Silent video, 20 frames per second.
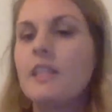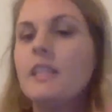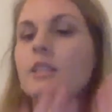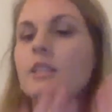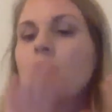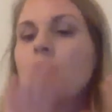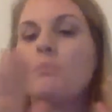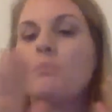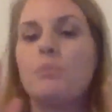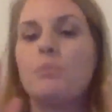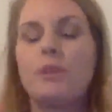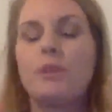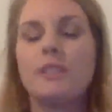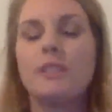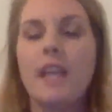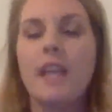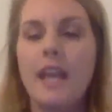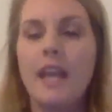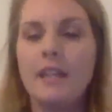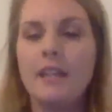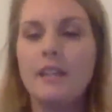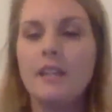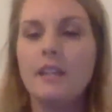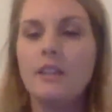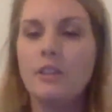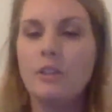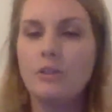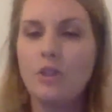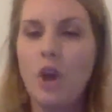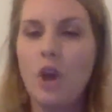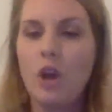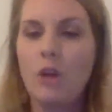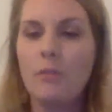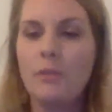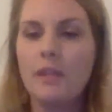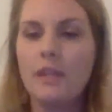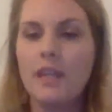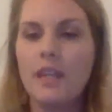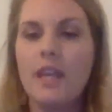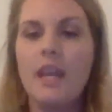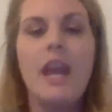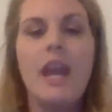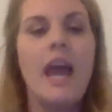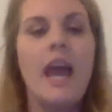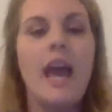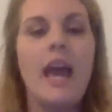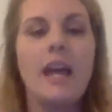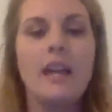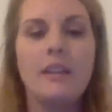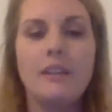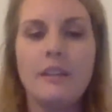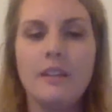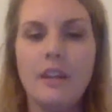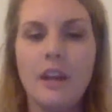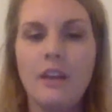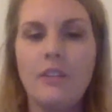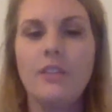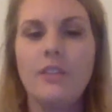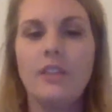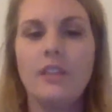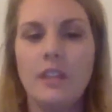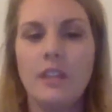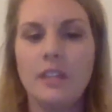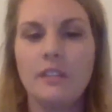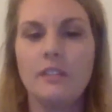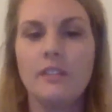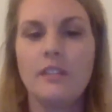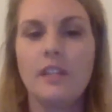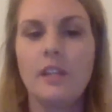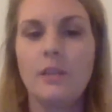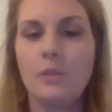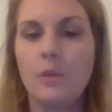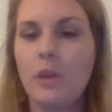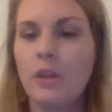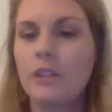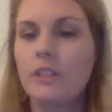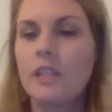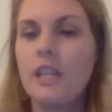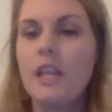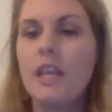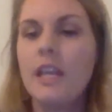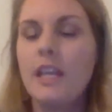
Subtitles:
It's pretending there's harmony, and nothing inside works.